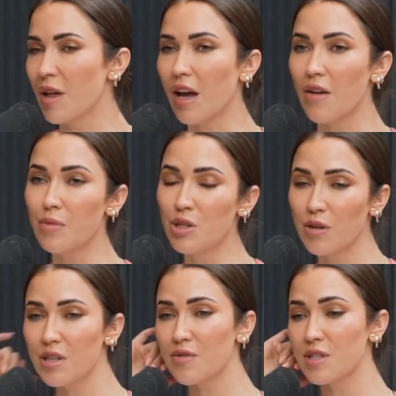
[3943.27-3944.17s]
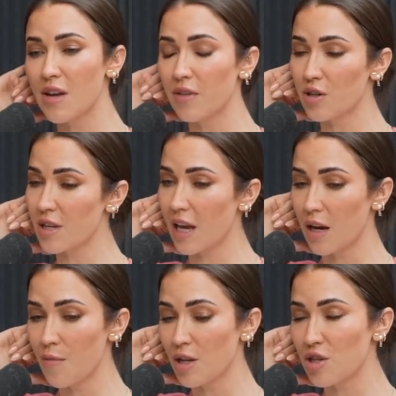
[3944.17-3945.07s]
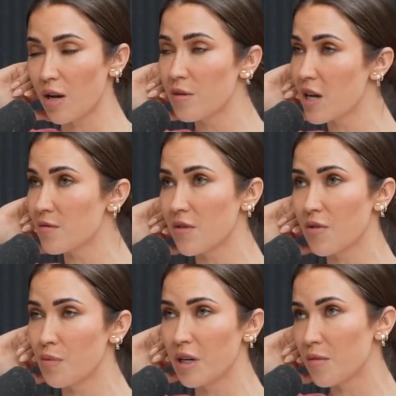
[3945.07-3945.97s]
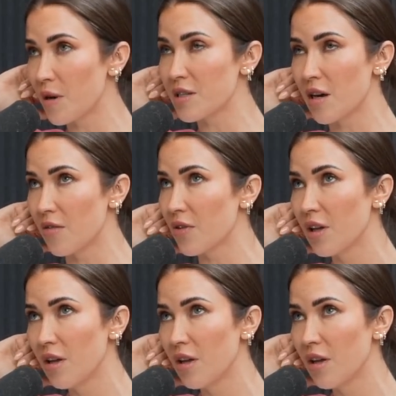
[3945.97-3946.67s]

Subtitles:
I'm like, I've been doing this for 7 years. I can't imagine how many times I've repeated myself.